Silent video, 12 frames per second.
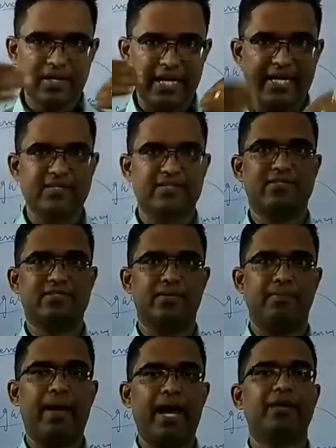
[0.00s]
it is
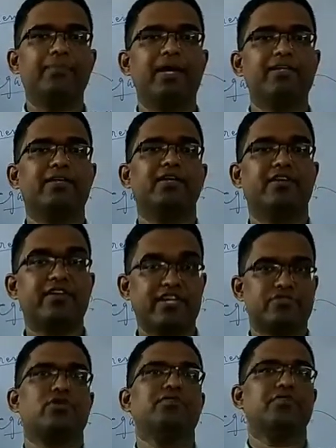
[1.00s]
backed by the
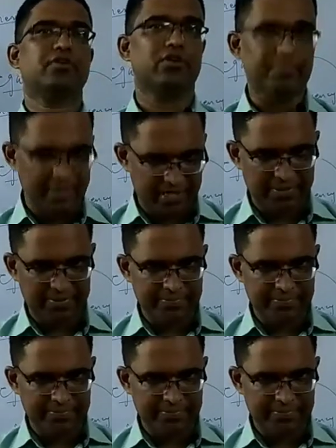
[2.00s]
trust of the government.